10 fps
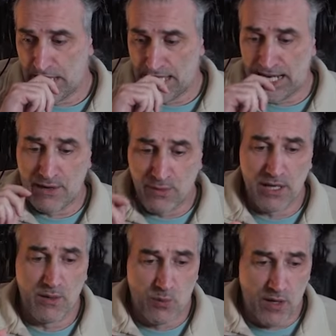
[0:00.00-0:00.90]
And I really
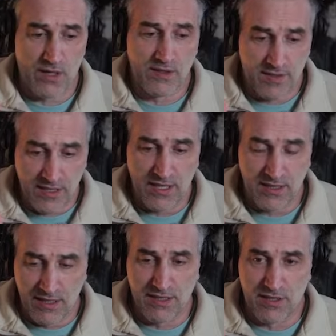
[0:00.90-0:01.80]
want to see at
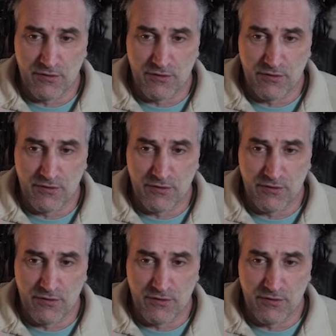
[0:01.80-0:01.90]
least if